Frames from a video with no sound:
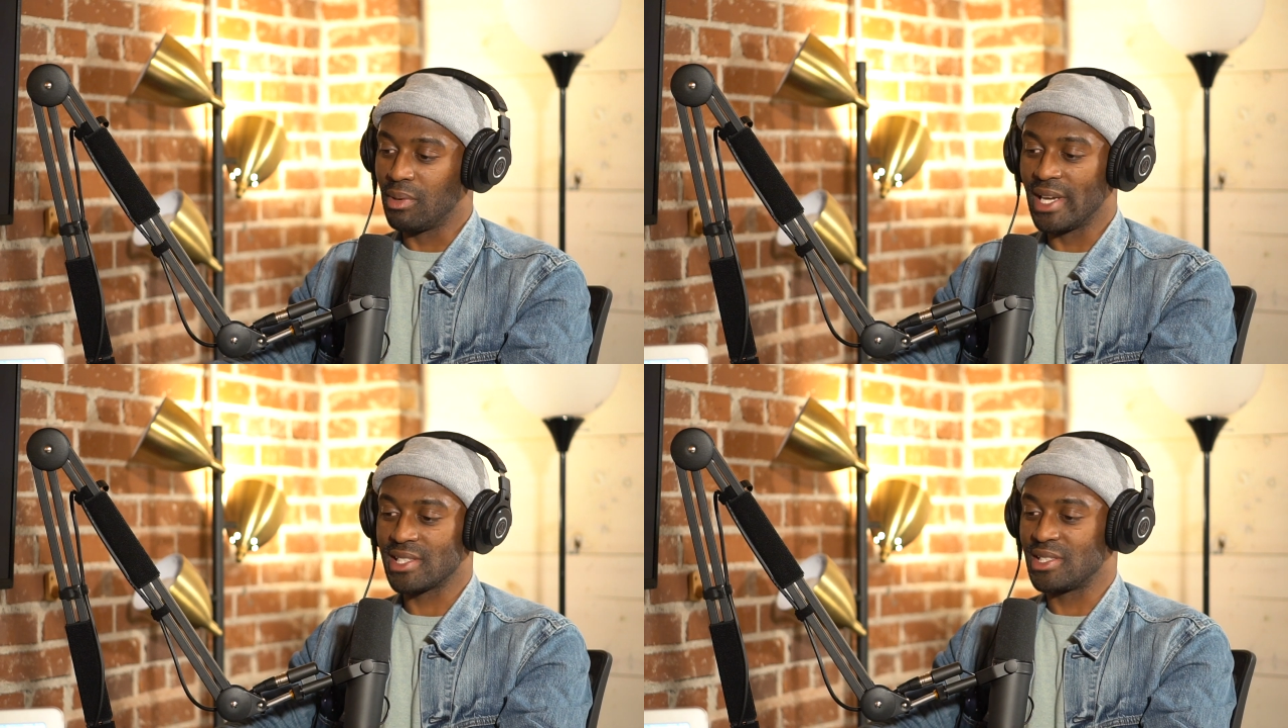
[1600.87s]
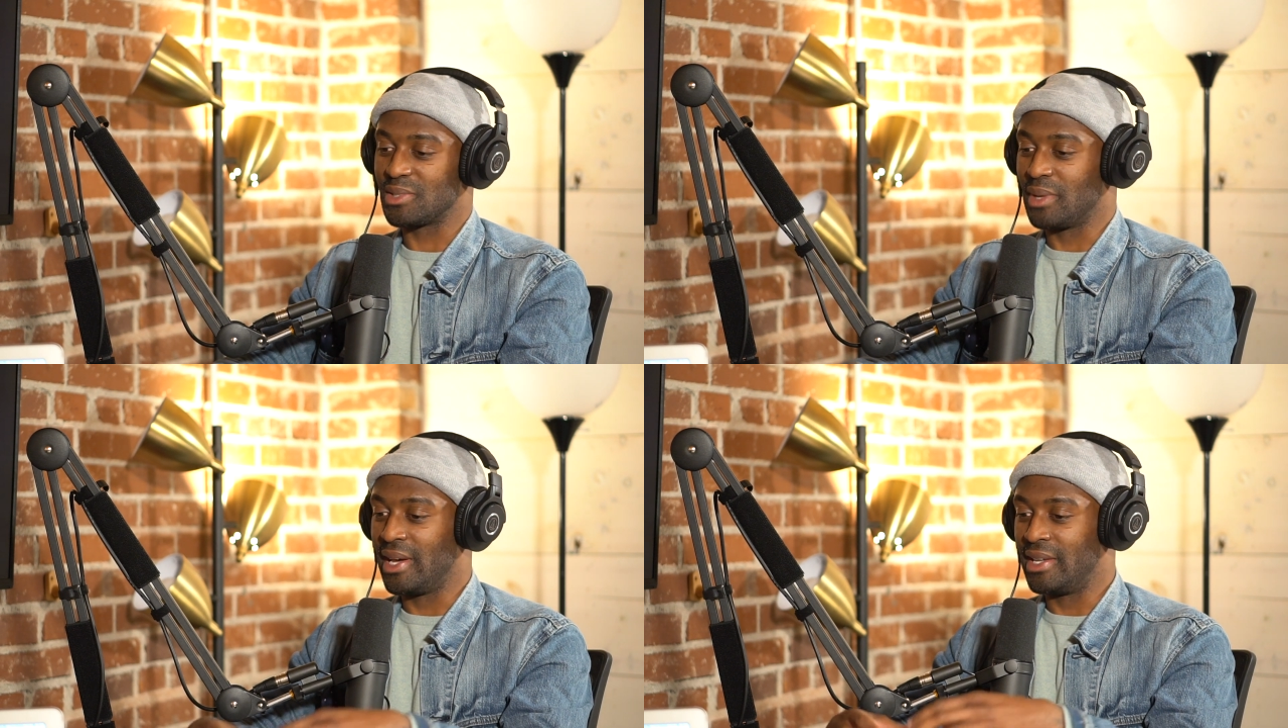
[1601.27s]
the
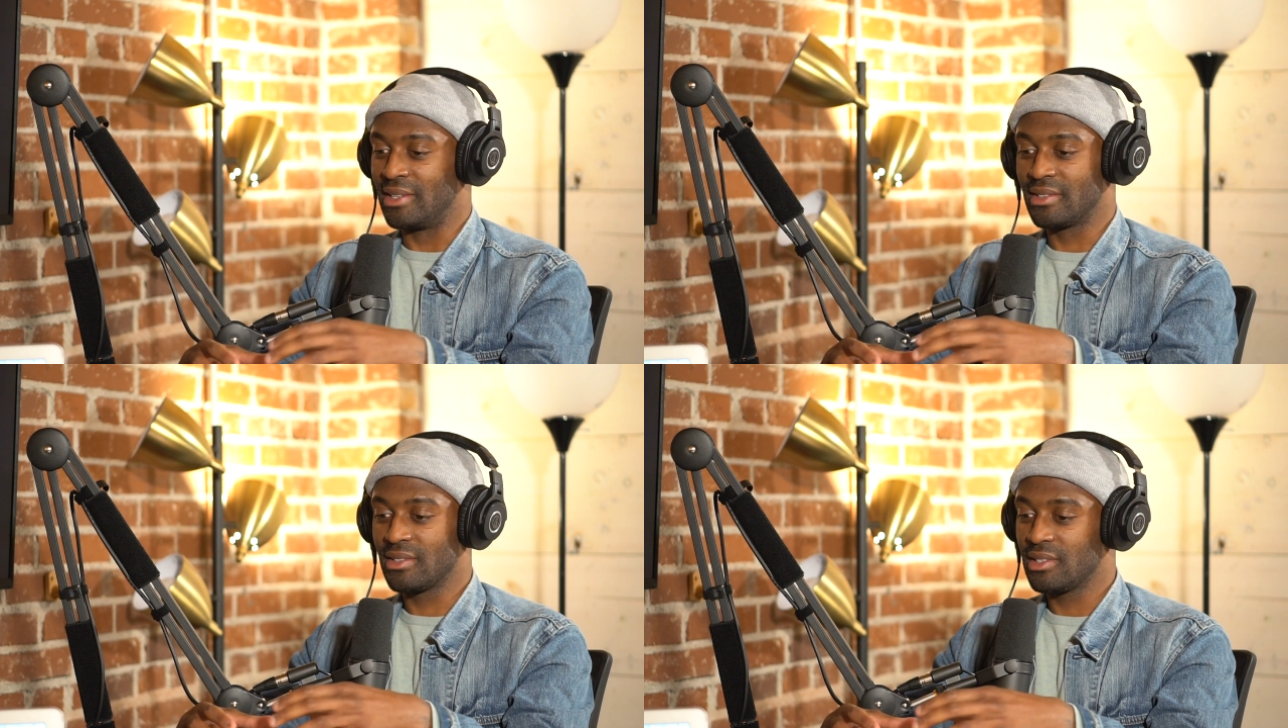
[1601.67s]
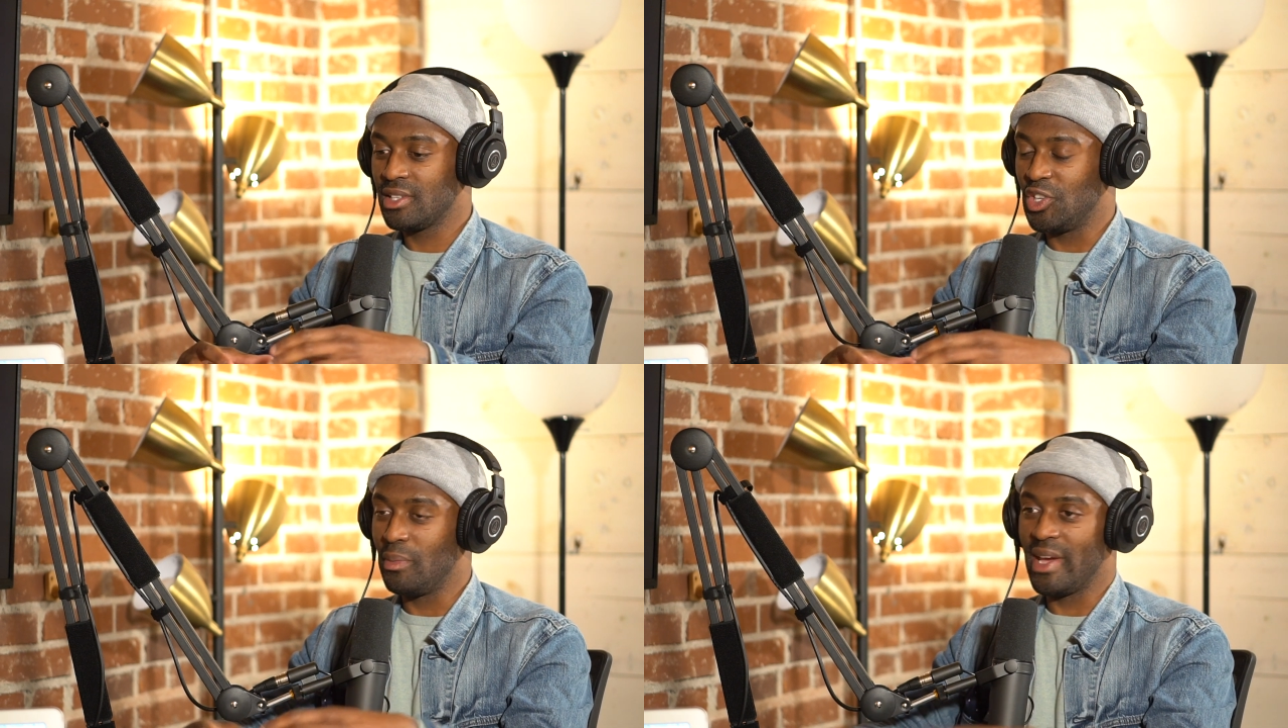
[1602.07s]
blessings, man,
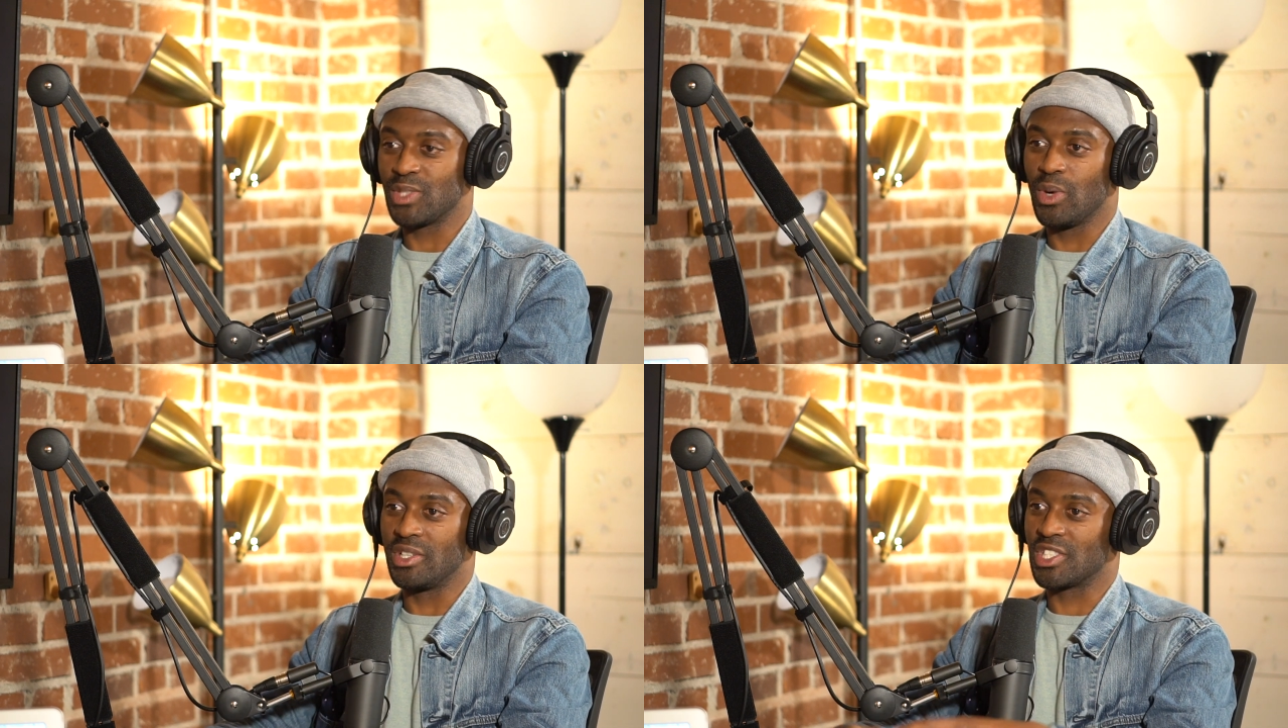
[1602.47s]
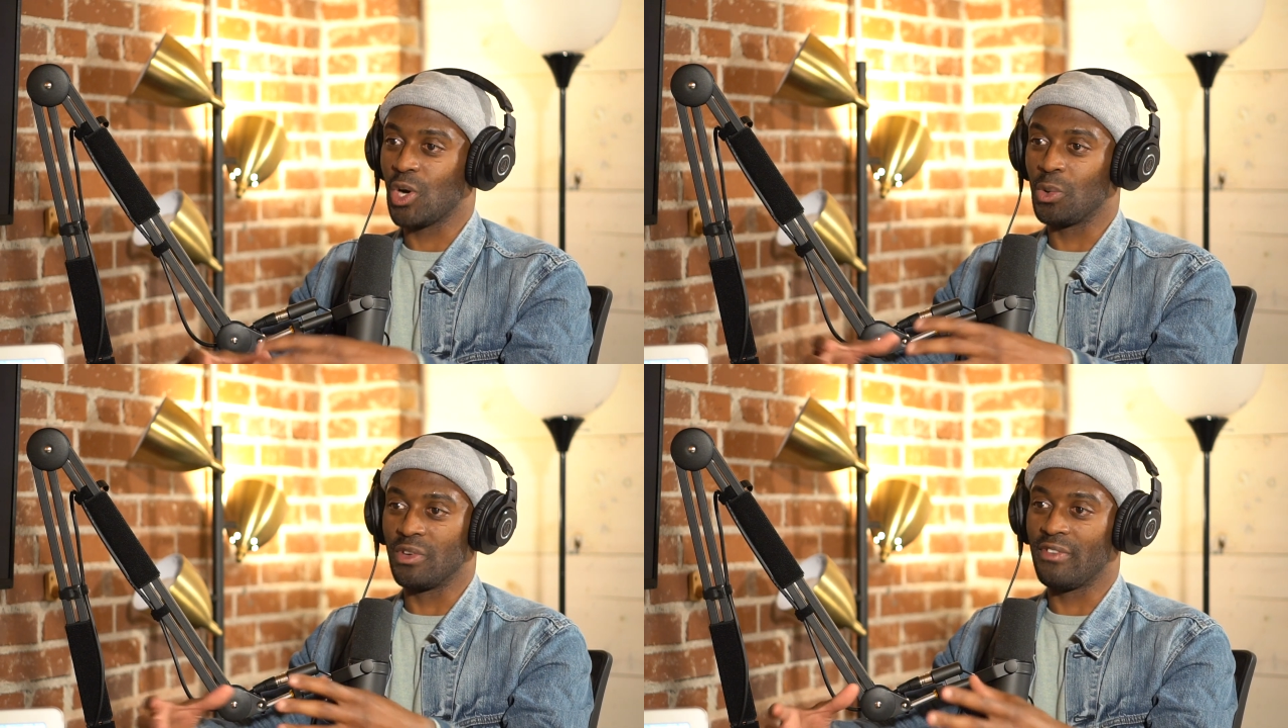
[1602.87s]
you may as well
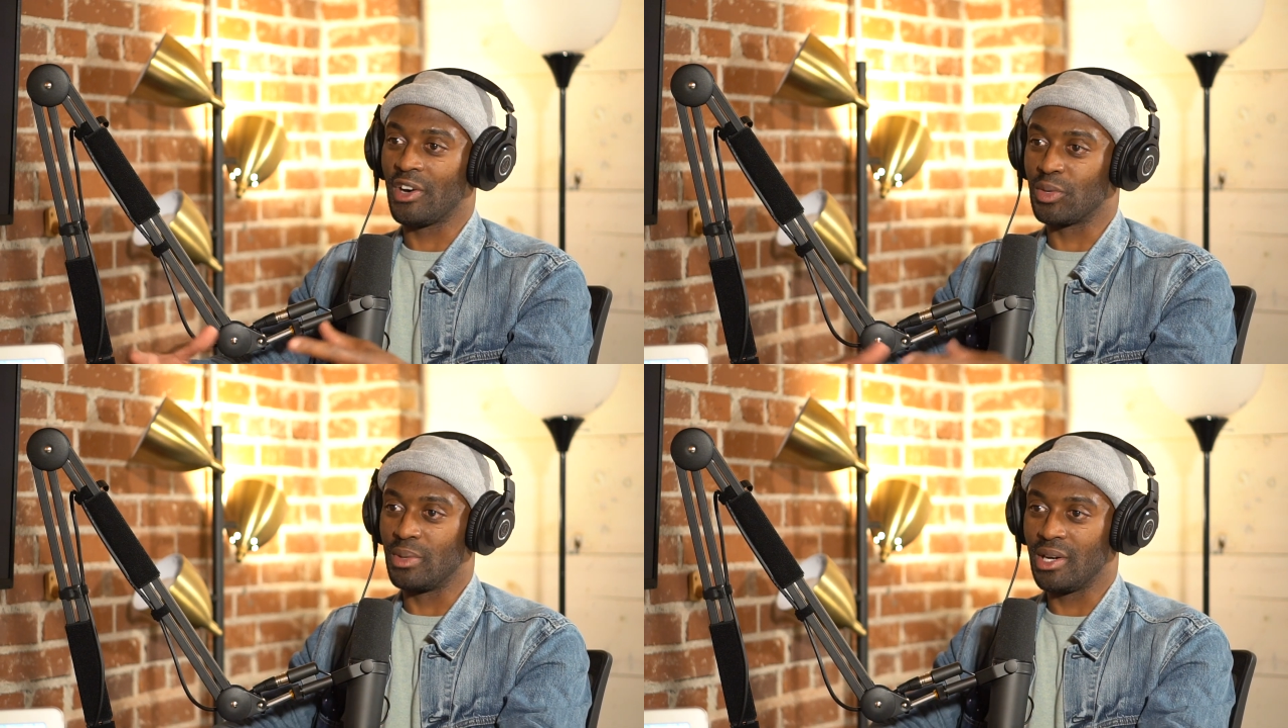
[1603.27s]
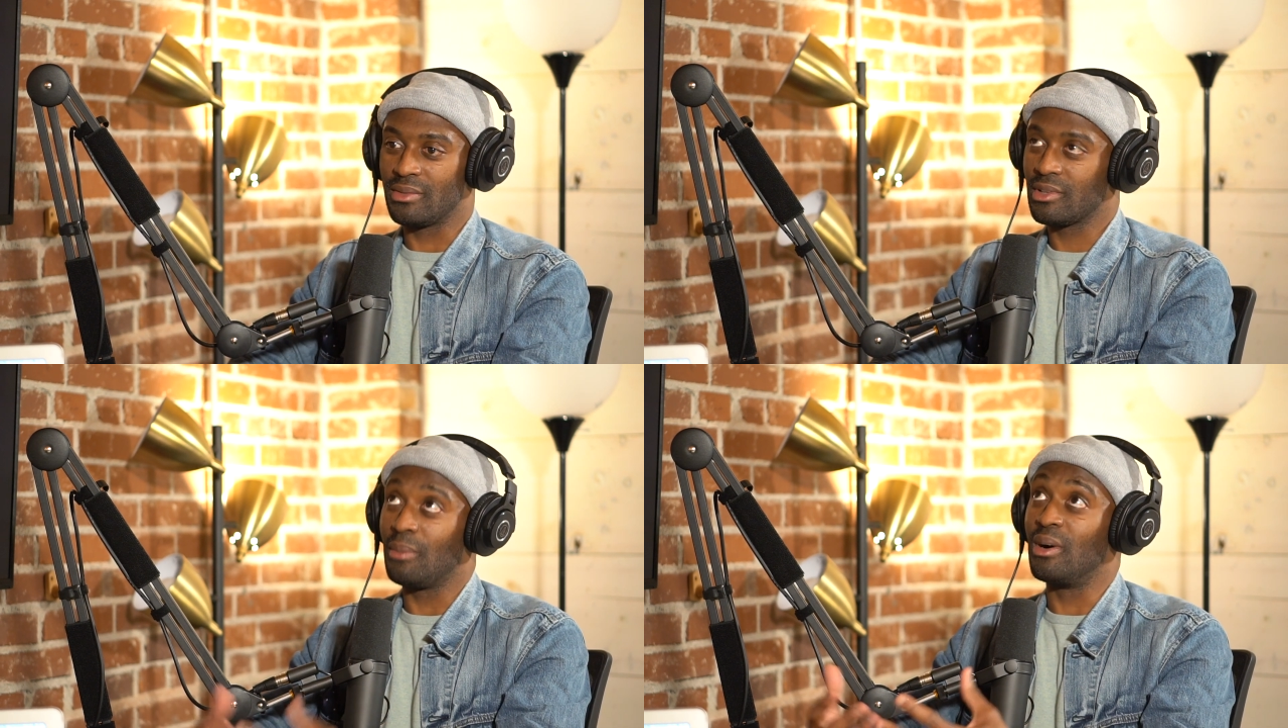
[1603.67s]
just hold the
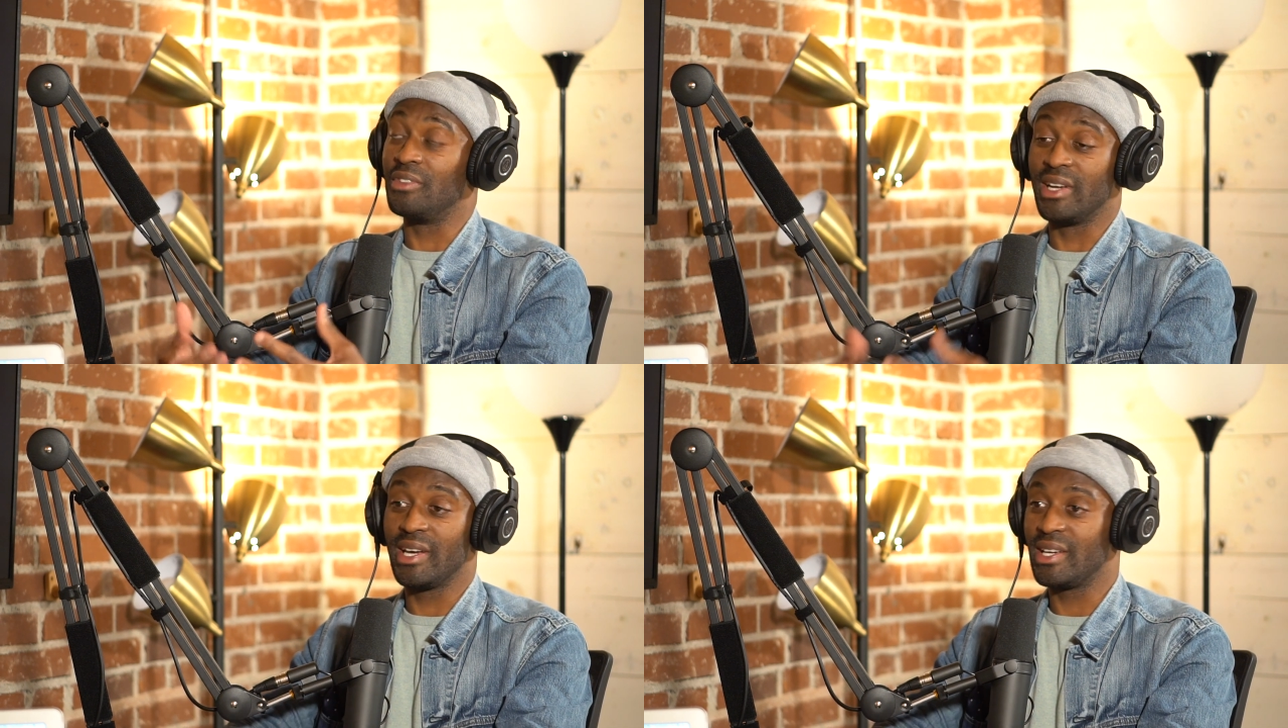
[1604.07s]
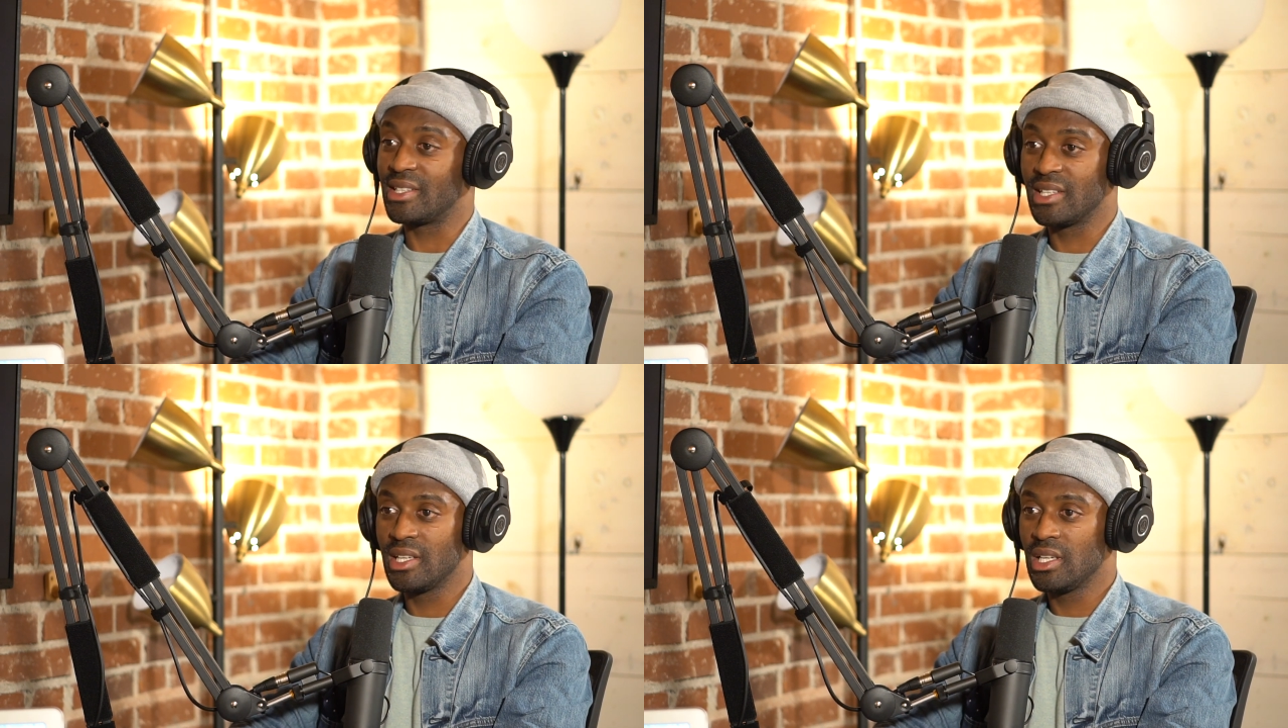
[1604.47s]
funnel above your
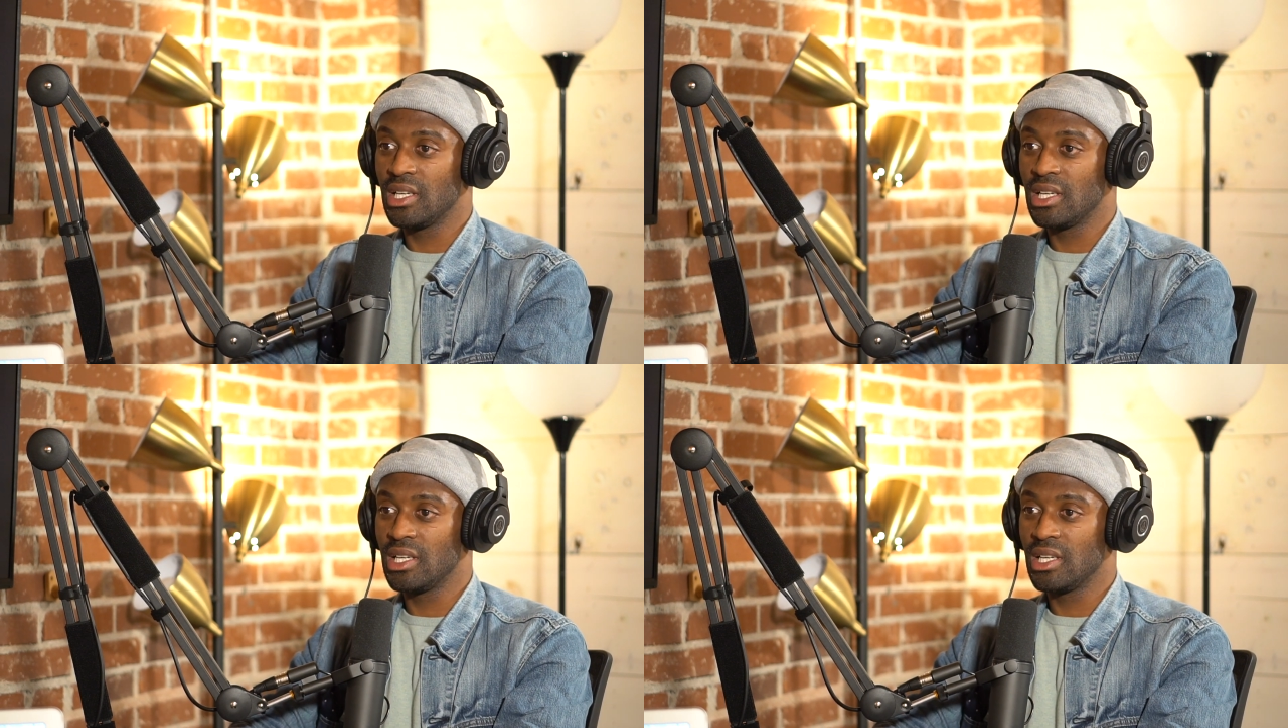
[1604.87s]
head